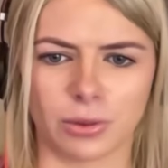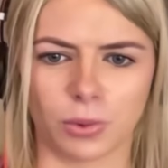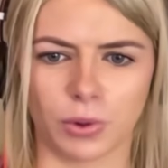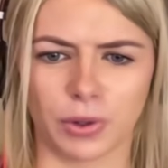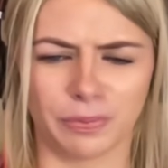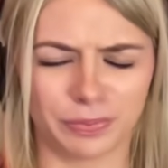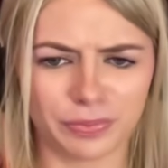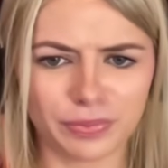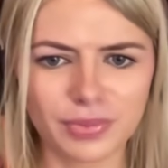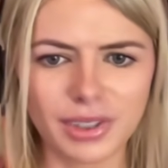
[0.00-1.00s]
to 1,
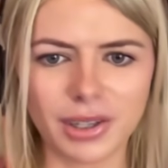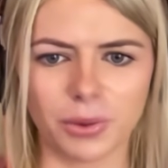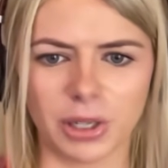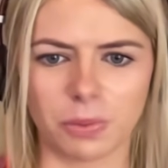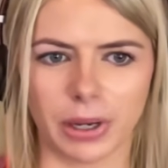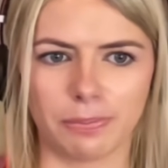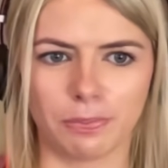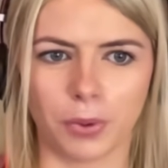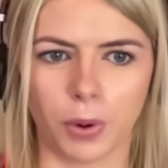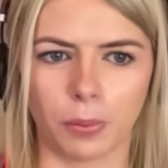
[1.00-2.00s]
which might
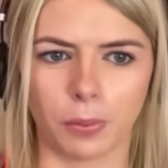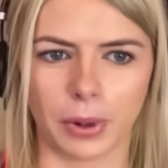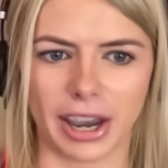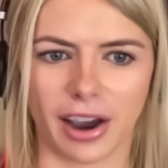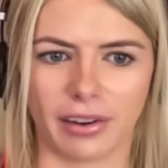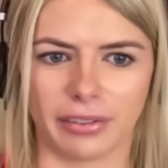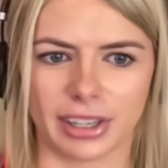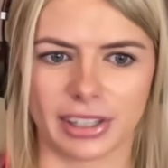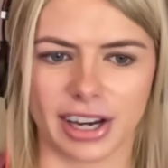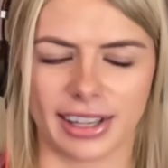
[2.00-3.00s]
put me off
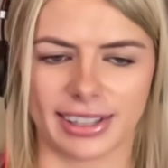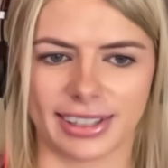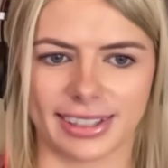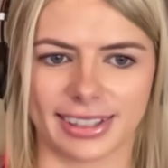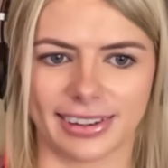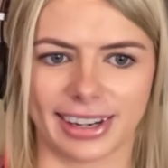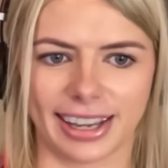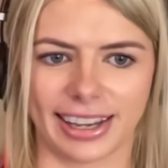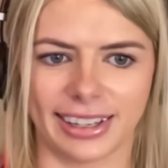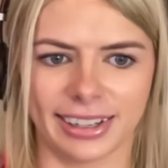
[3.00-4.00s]
his chances
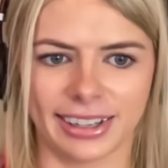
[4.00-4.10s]
slightly.